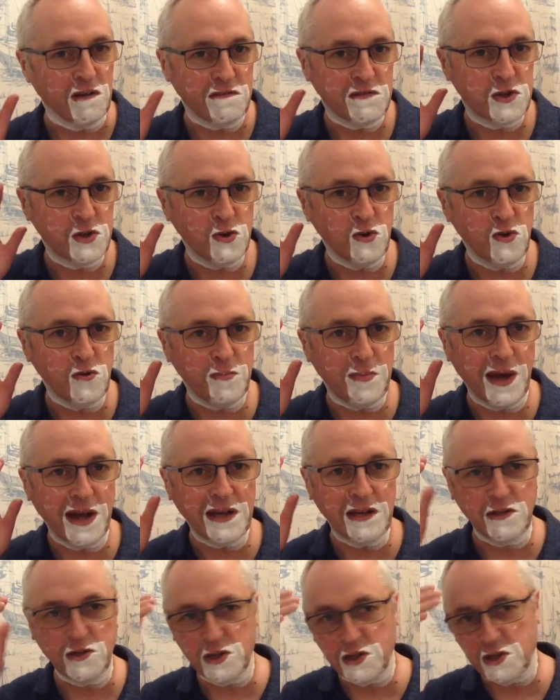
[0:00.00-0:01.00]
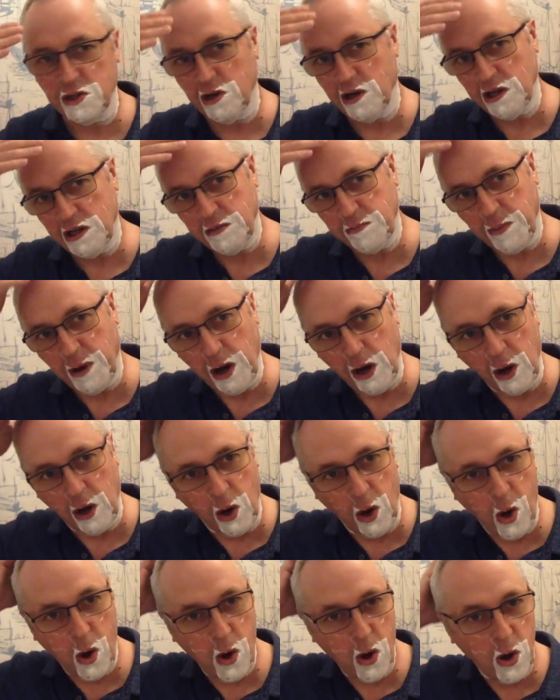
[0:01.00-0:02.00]
short back and sides but
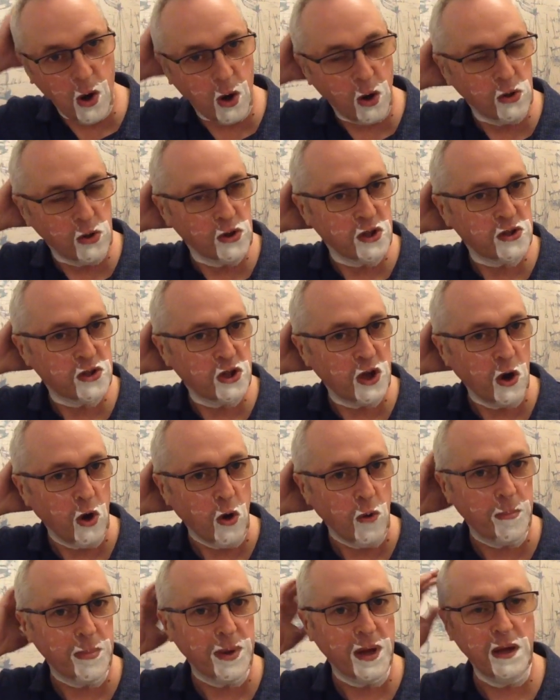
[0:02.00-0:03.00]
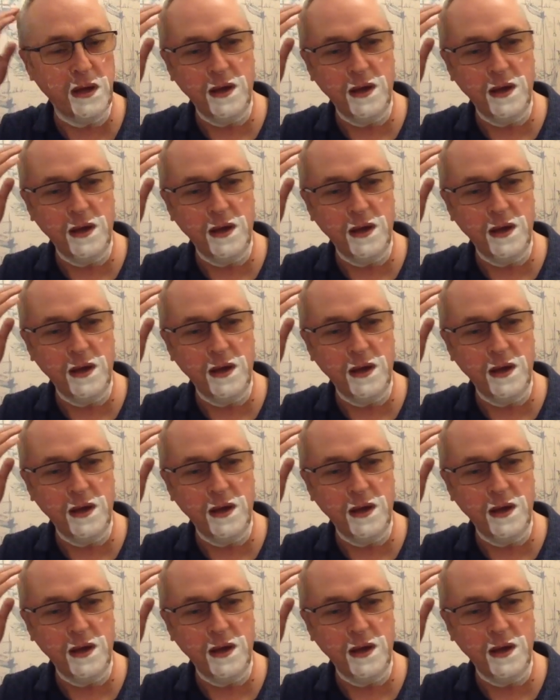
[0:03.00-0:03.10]
long on the top